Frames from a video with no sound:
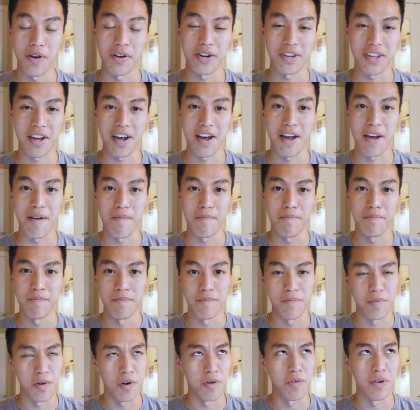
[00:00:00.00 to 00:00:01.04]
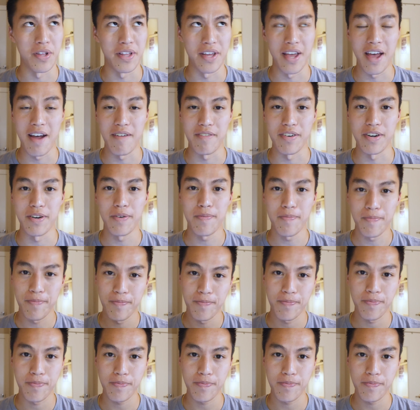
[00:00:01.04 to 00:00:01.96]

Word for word: long time or really ever.